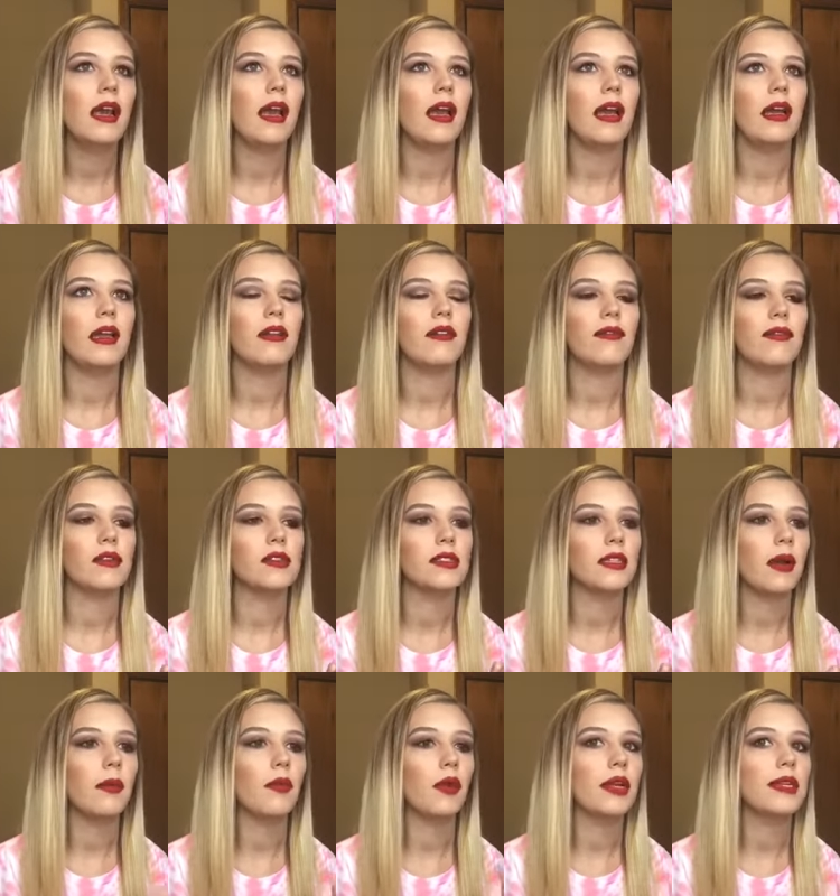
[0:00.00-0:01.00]
And for
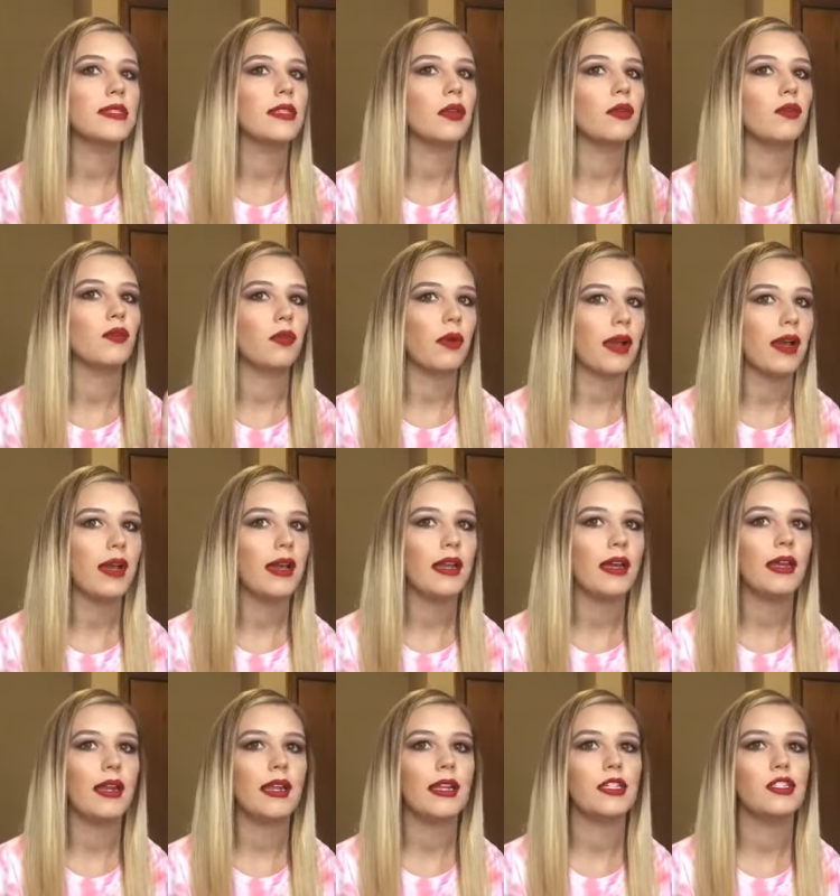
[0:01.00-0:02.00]
some reason,
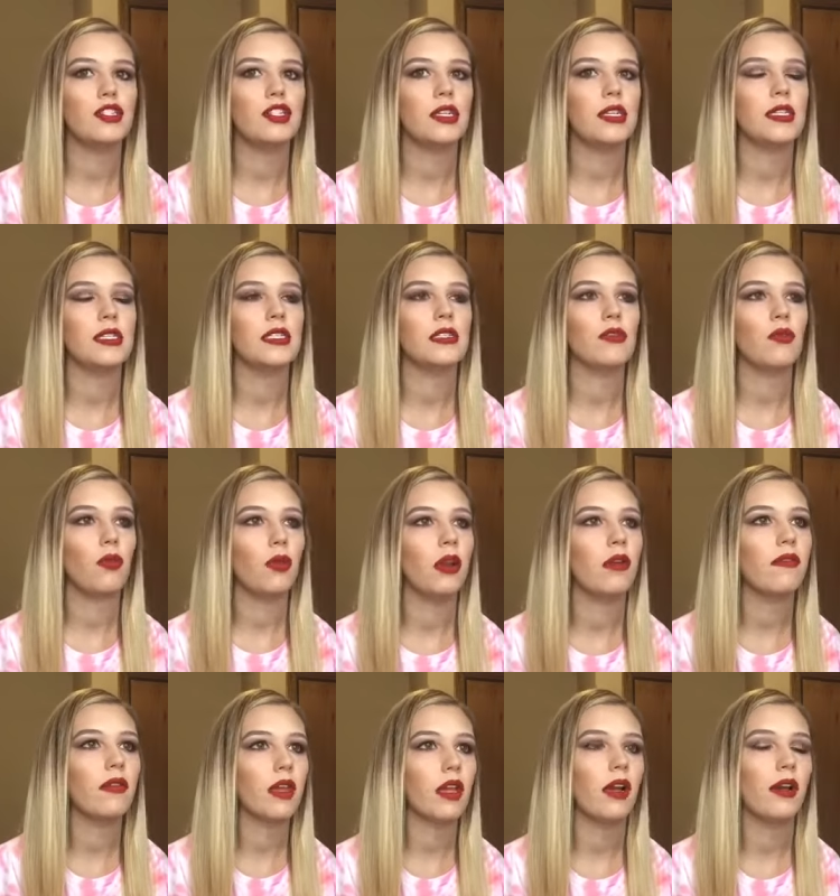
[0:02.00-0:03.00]
red is just one
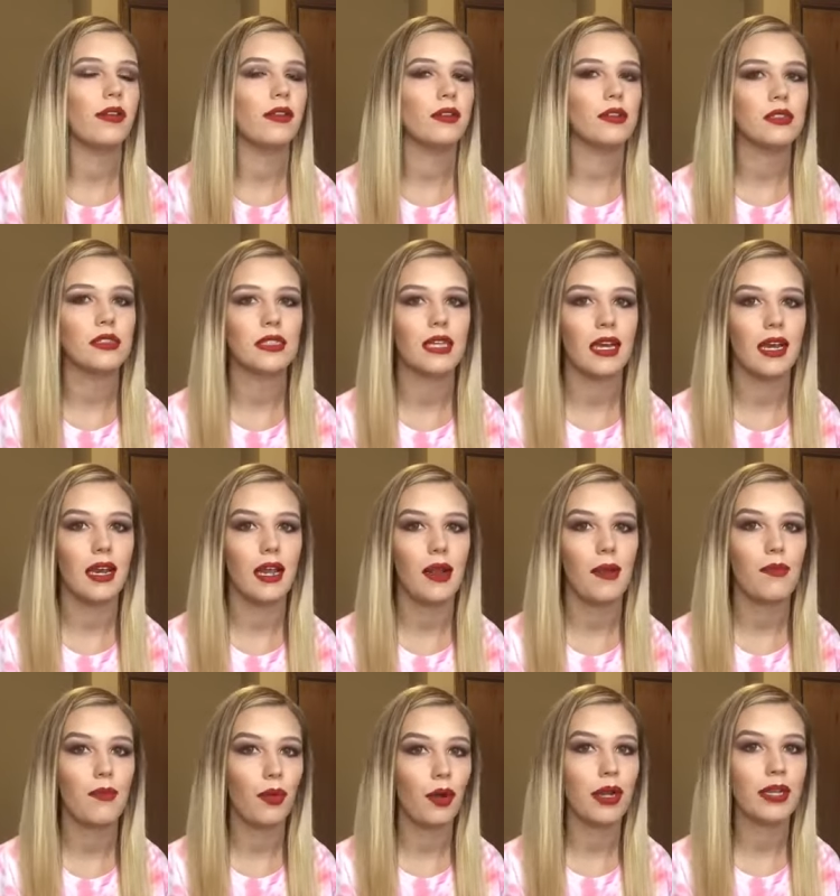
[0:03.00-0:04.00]
of the colors
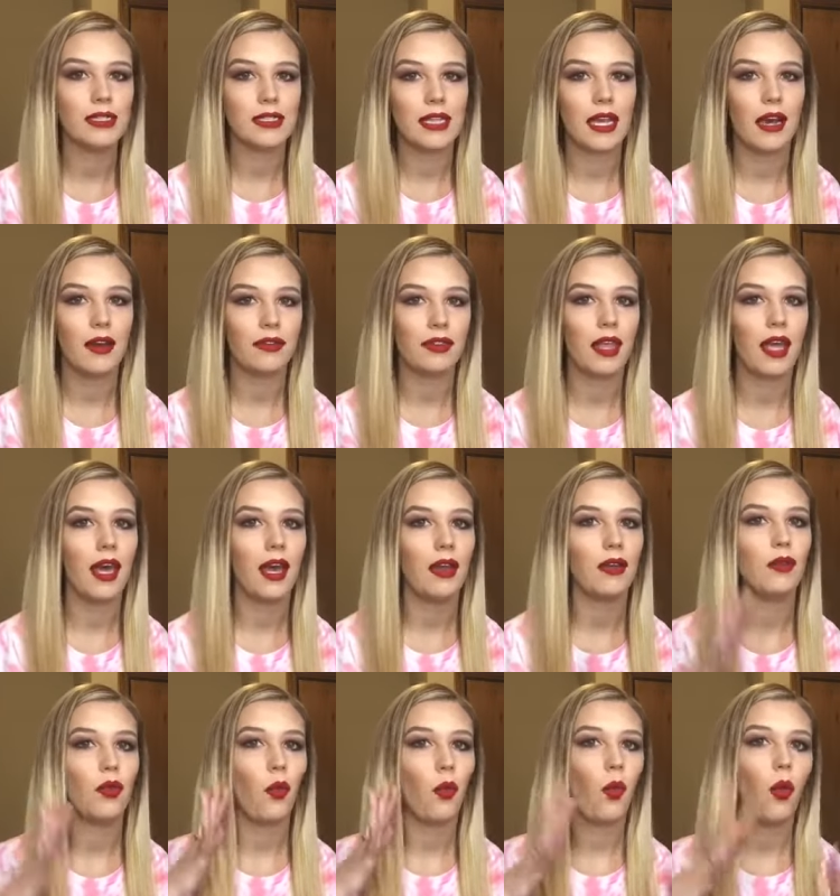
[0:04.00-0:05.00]
that brings out that
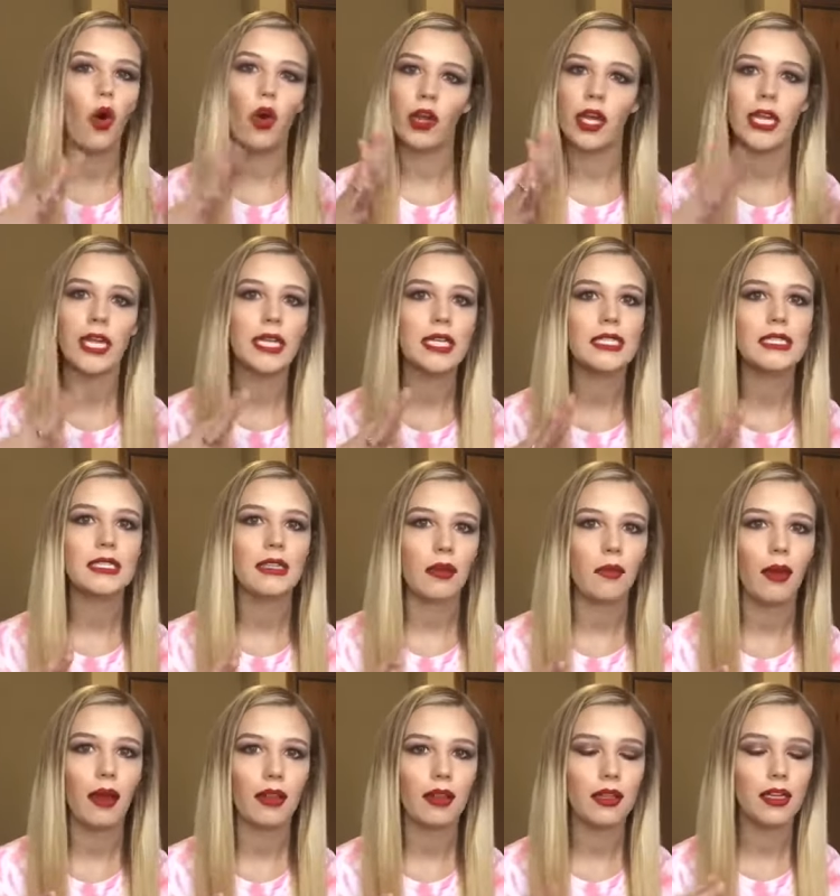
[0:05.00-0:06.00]
wonkiness in
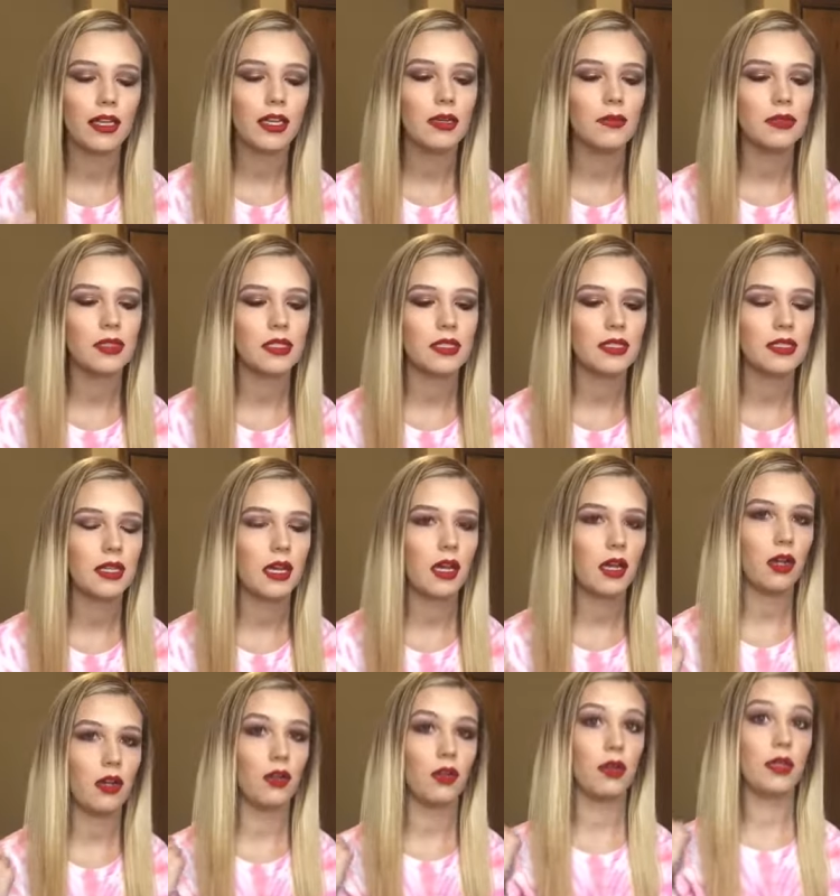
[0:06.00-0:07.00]
my lips.
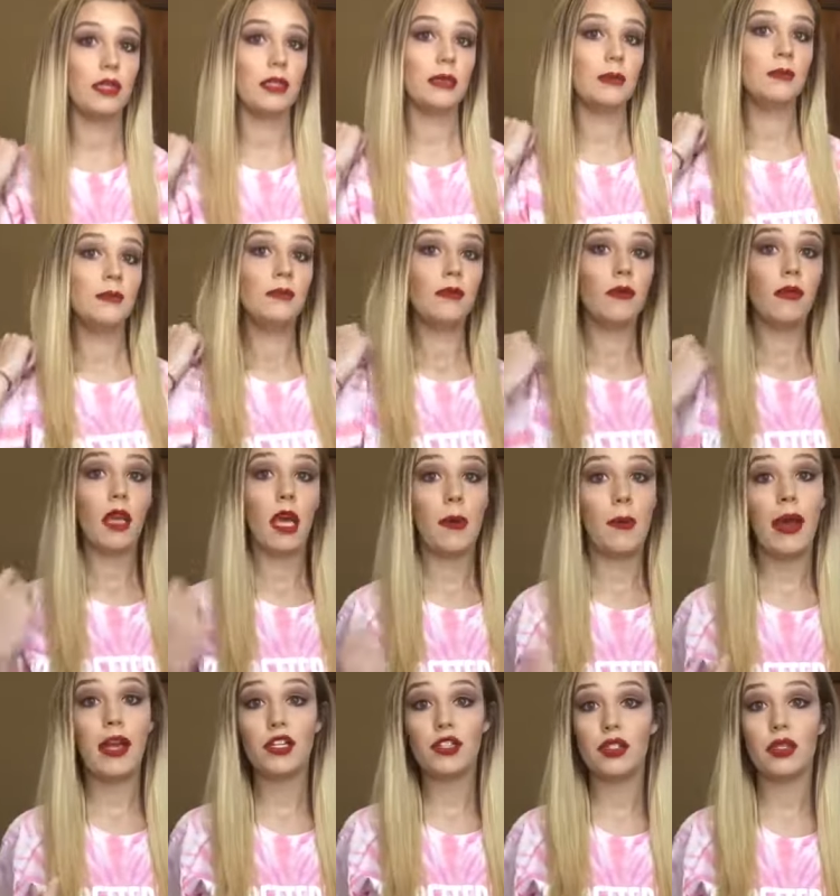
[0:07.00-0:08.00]
So
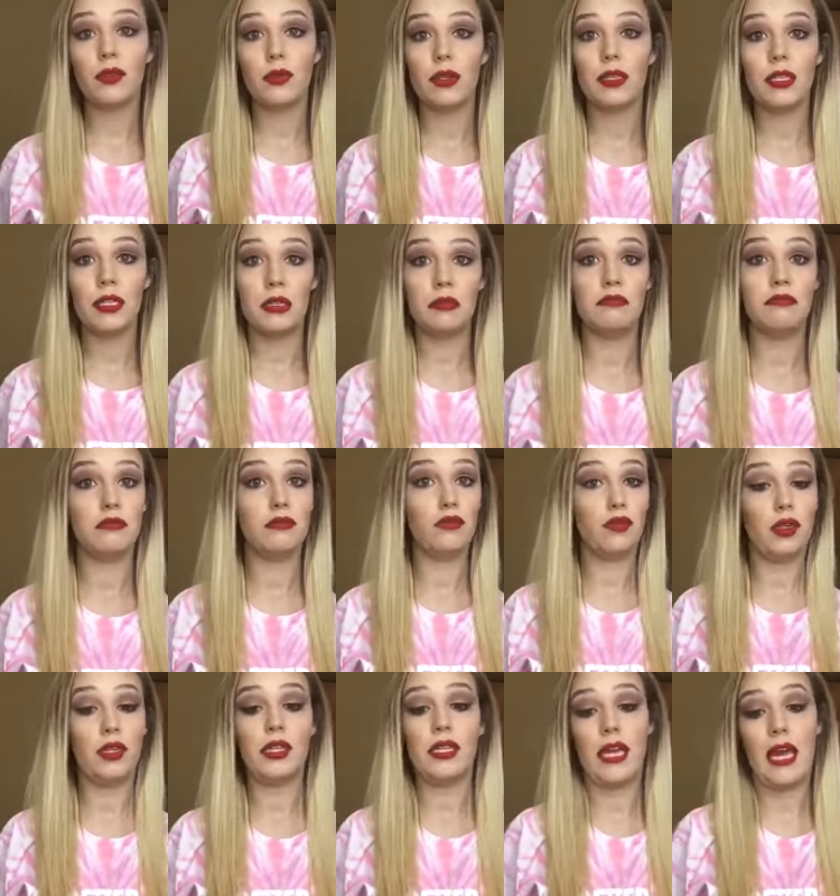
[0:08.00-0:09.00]
I'm actually really,
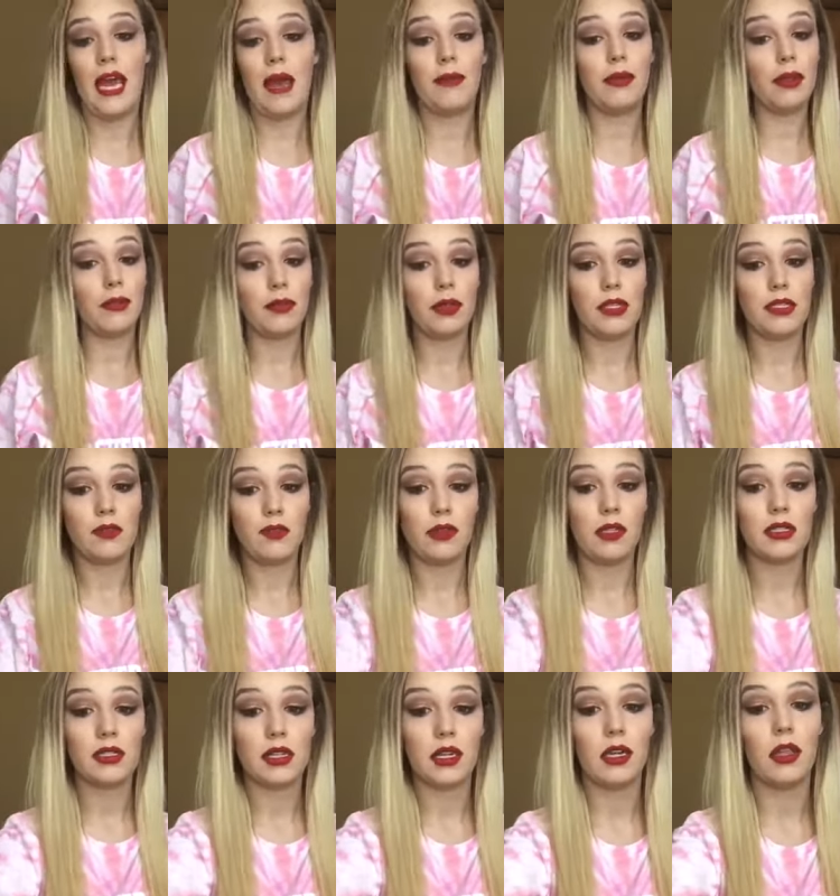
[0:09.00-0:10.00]
really happy and pleased with
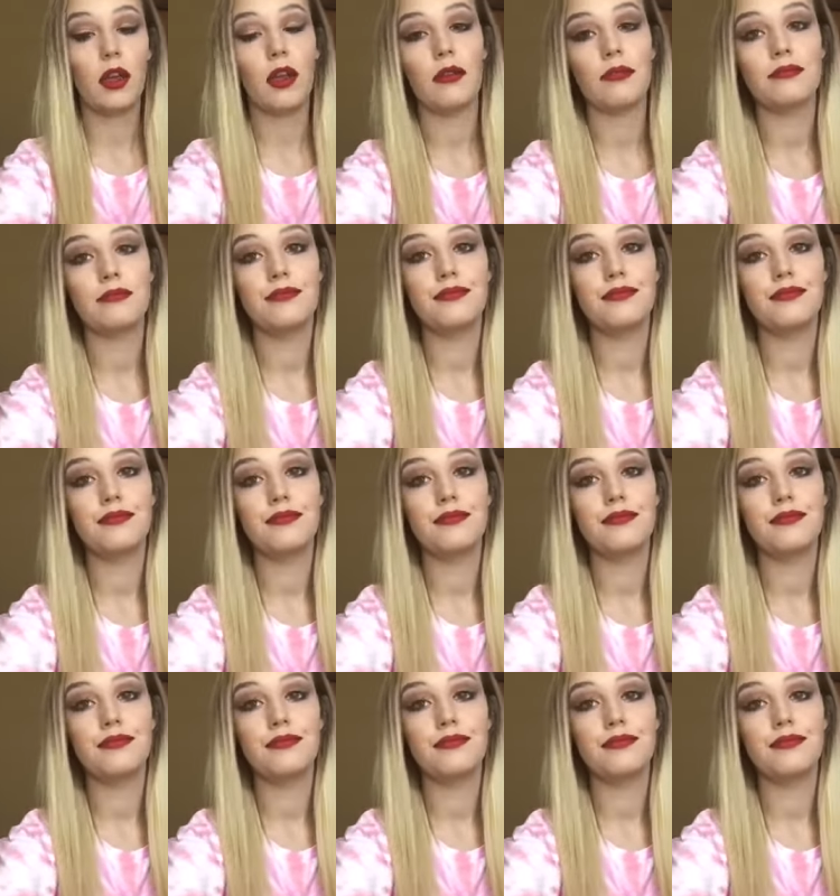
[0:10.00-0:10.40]
this color.